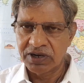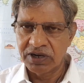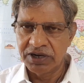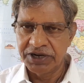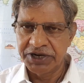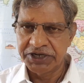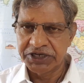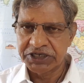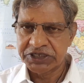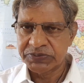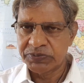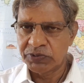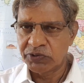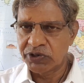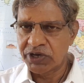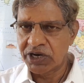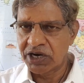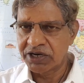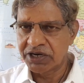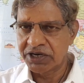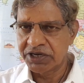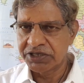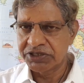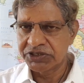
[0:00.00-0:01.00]
let export
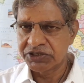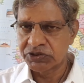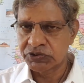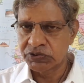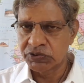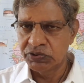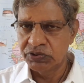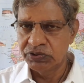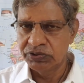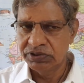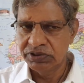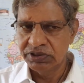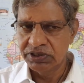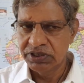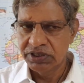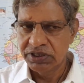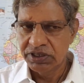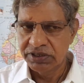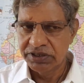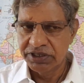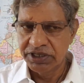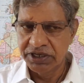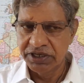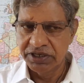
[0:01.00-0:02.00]
order is issued,
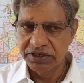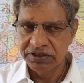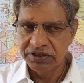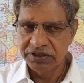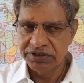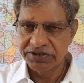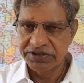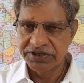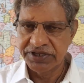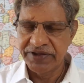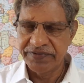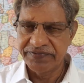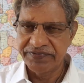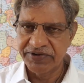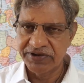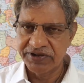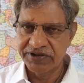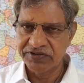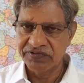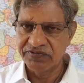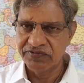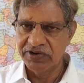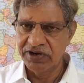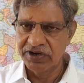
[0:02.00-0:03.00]
then
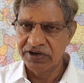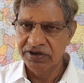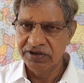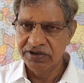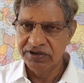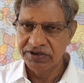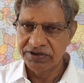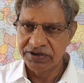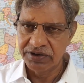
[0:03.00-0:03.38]
CFS will